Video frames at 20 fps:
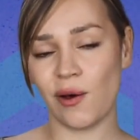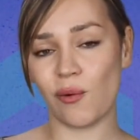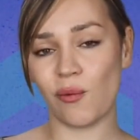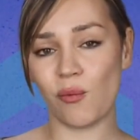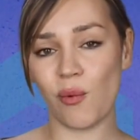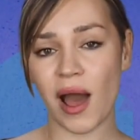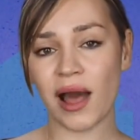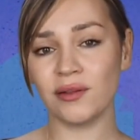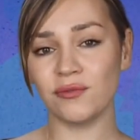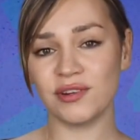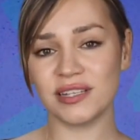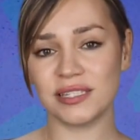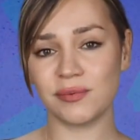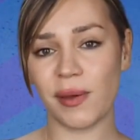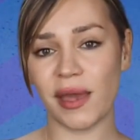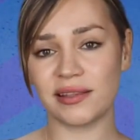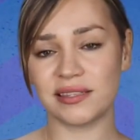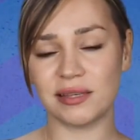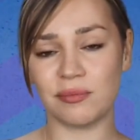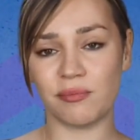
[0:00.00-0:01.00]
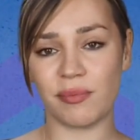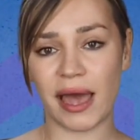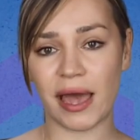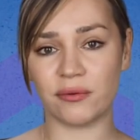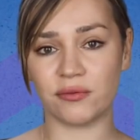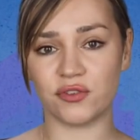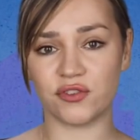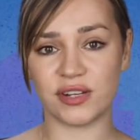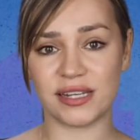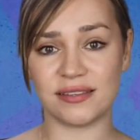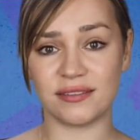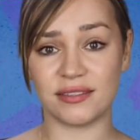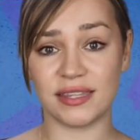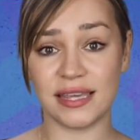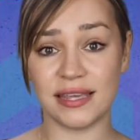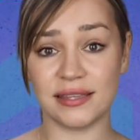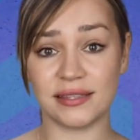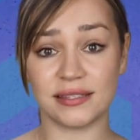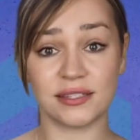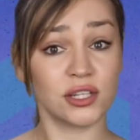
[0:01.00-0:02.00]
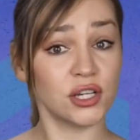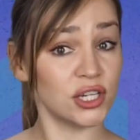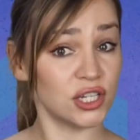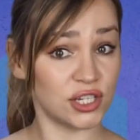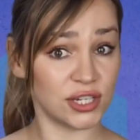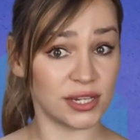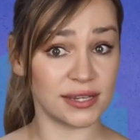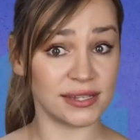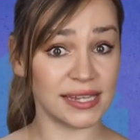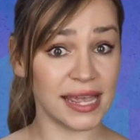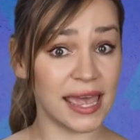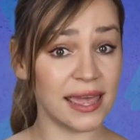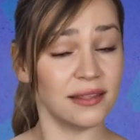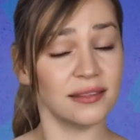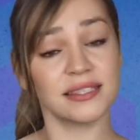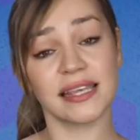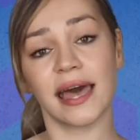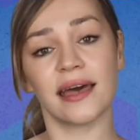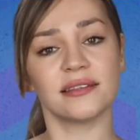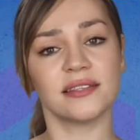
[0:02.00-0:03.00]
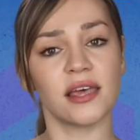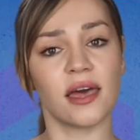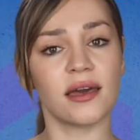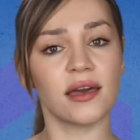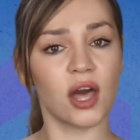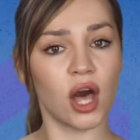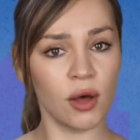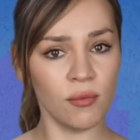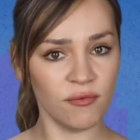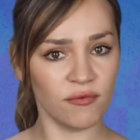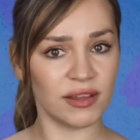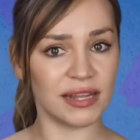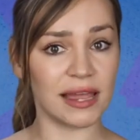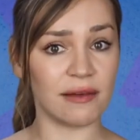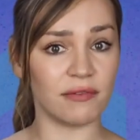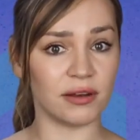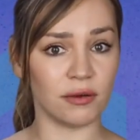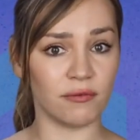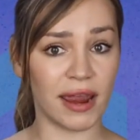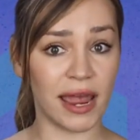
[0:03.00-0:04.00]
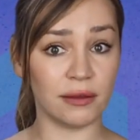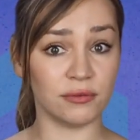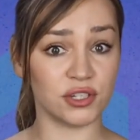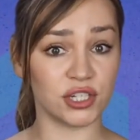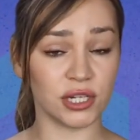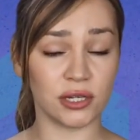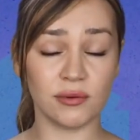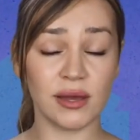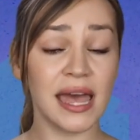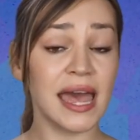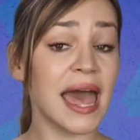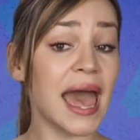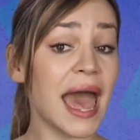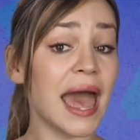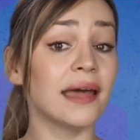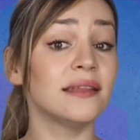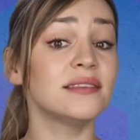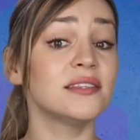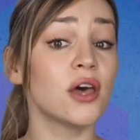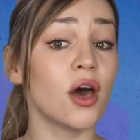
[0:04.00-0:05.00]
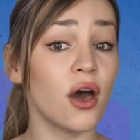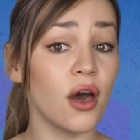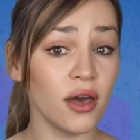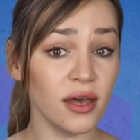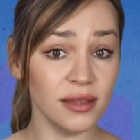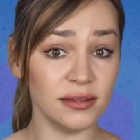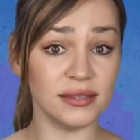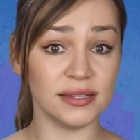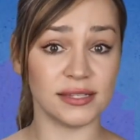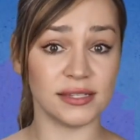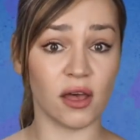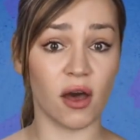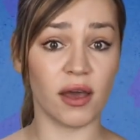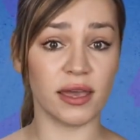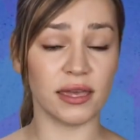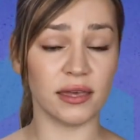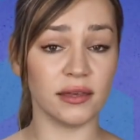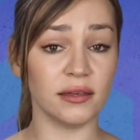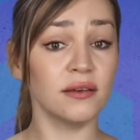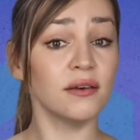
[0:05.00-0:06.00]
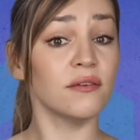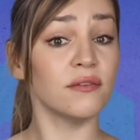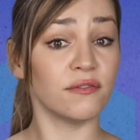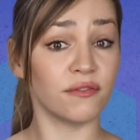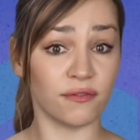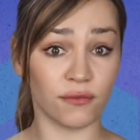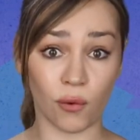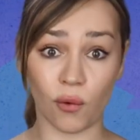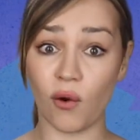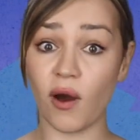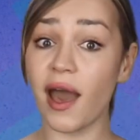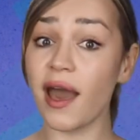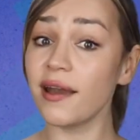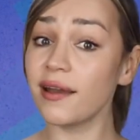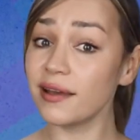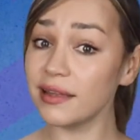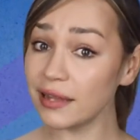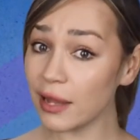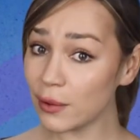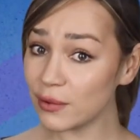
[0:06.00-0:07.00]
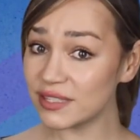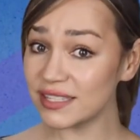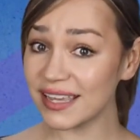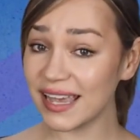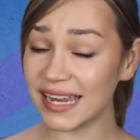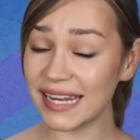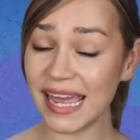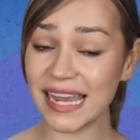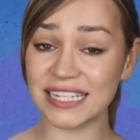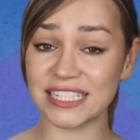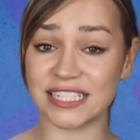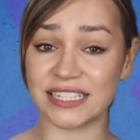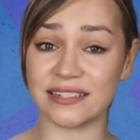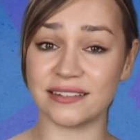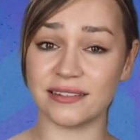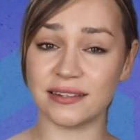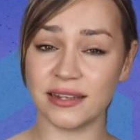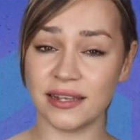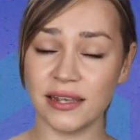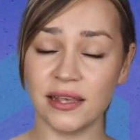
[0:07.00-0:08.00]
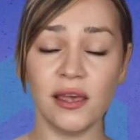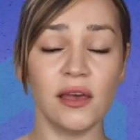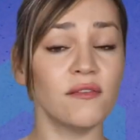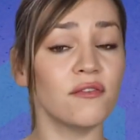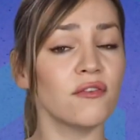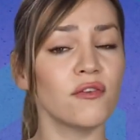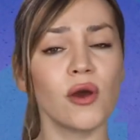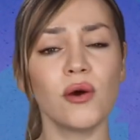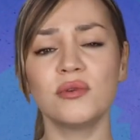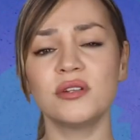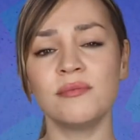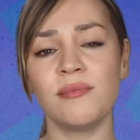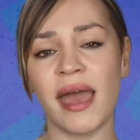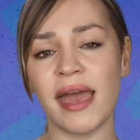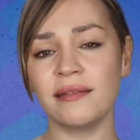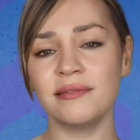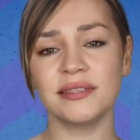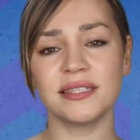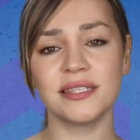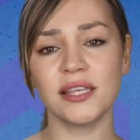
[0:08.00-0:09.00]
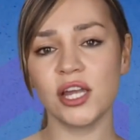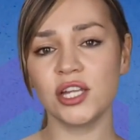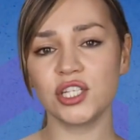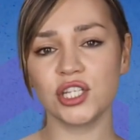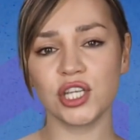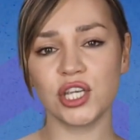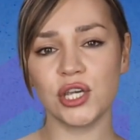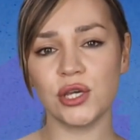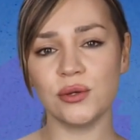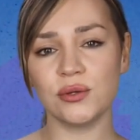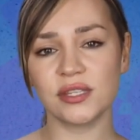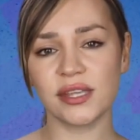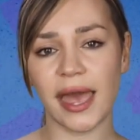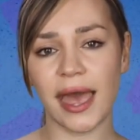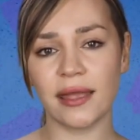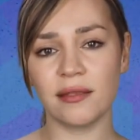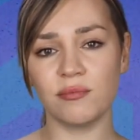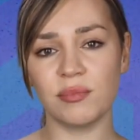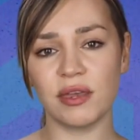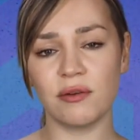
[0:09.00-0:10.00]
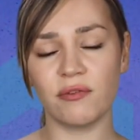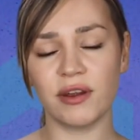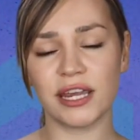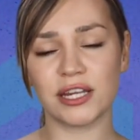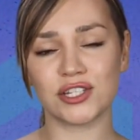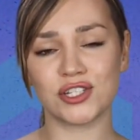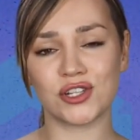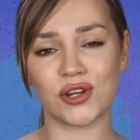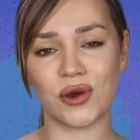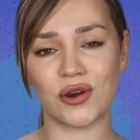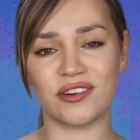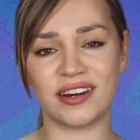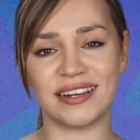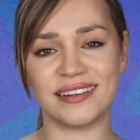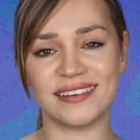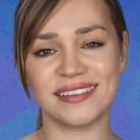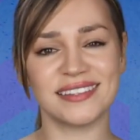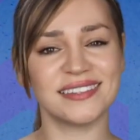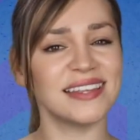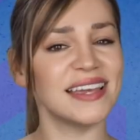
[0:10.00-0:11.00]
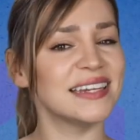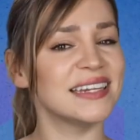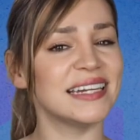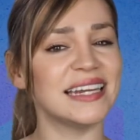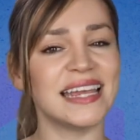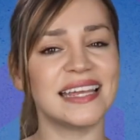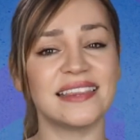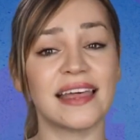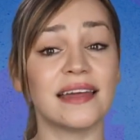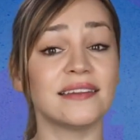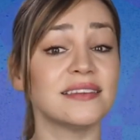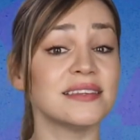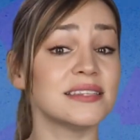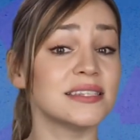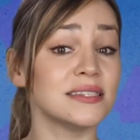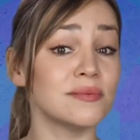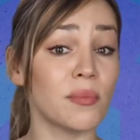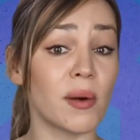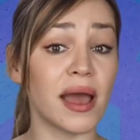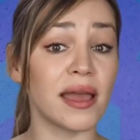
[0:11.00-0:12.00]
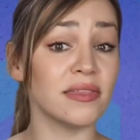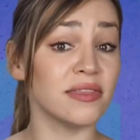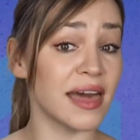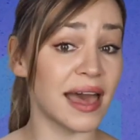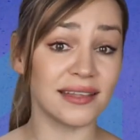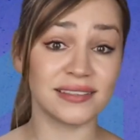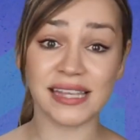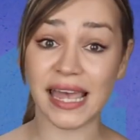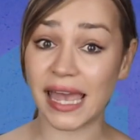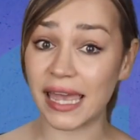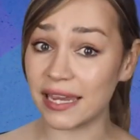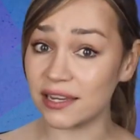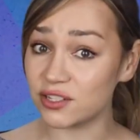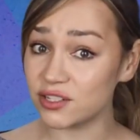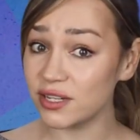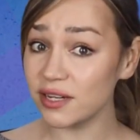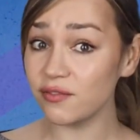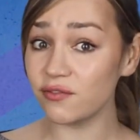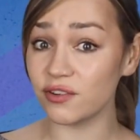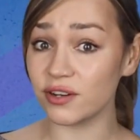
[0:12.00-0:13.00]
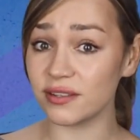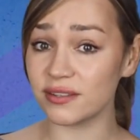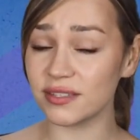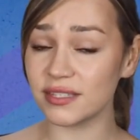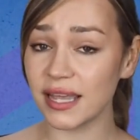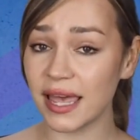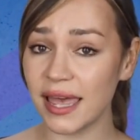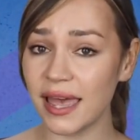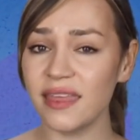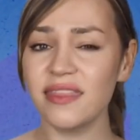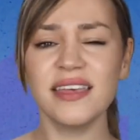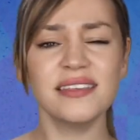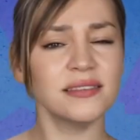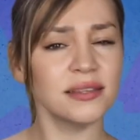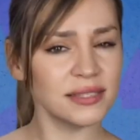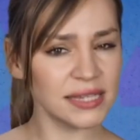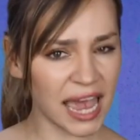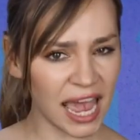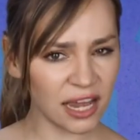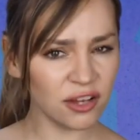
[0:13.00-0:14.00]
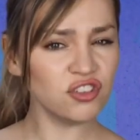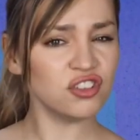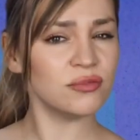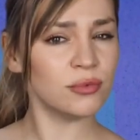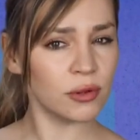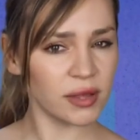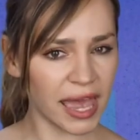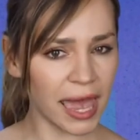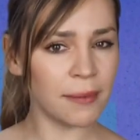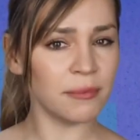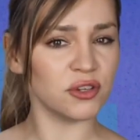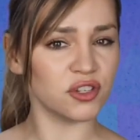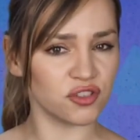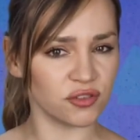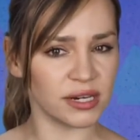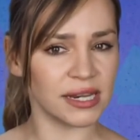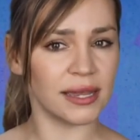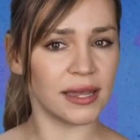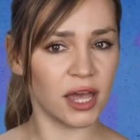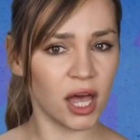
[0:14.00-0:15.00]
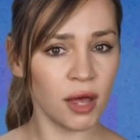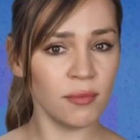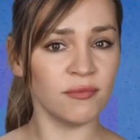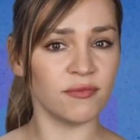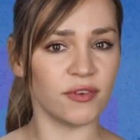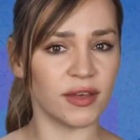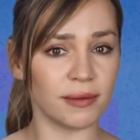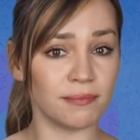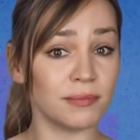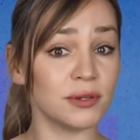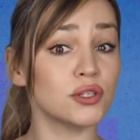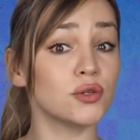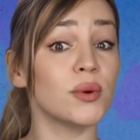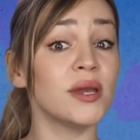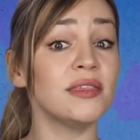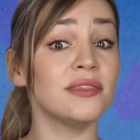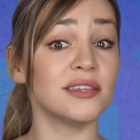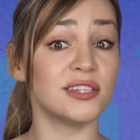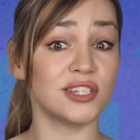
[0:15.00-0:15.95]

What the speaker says: While respecting boundaries, these touches hint at her comfort level around you and her desire for a closer connection. For older men, such cues can be reassuring, signaling that despite that age difference, there's a tangible chemistry and comfort between the